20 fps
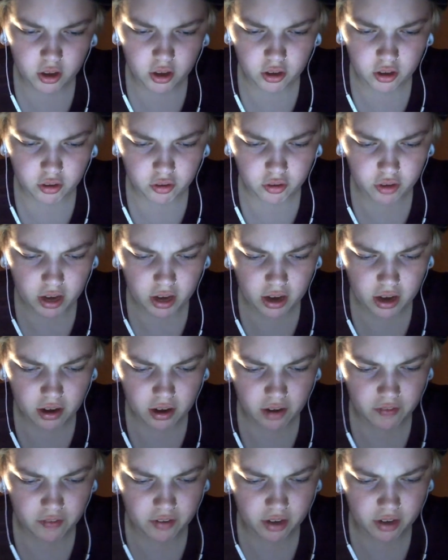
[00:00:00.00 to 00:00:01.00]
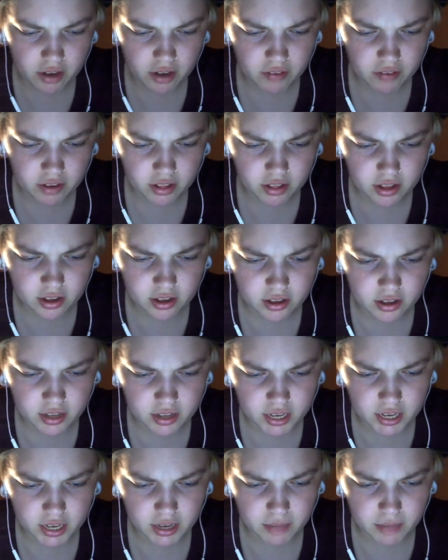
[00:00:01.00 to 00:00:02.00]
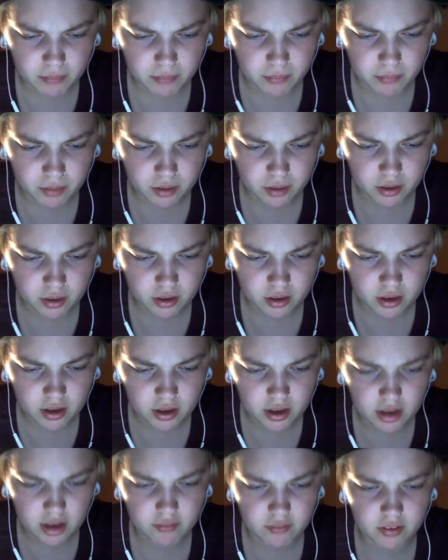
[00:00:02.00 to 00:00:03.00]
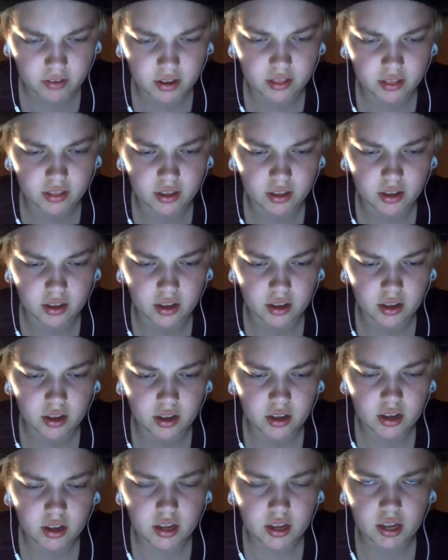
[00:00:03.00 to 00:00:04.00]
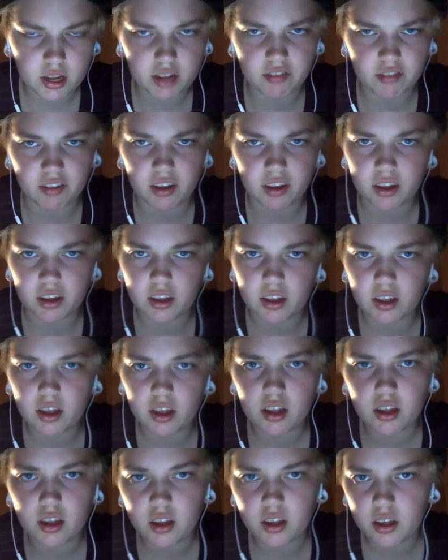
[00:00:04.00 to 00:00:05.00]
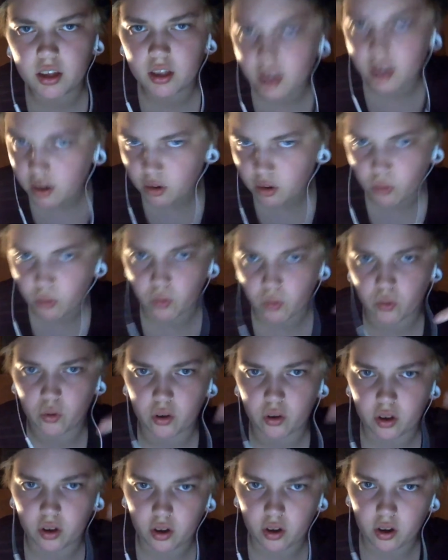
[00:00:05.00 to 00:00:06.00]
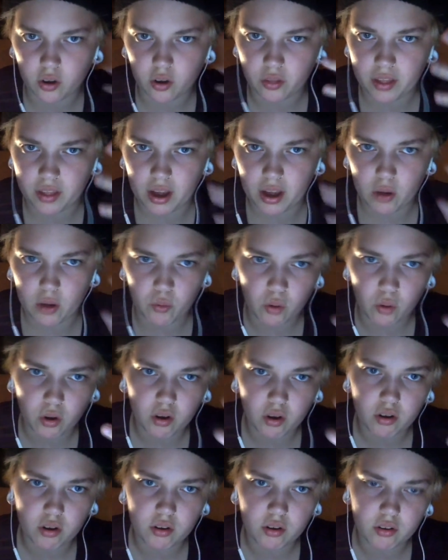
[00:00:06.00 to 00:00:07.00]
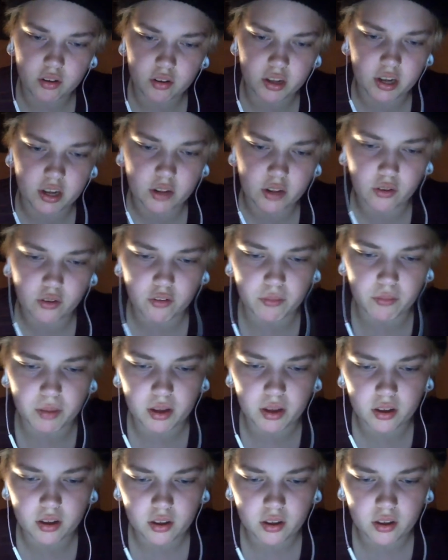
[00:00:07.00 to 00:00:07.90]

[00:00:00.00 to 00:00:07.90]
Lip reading: So yeah, I think that is everything that is like going on the outer side of me.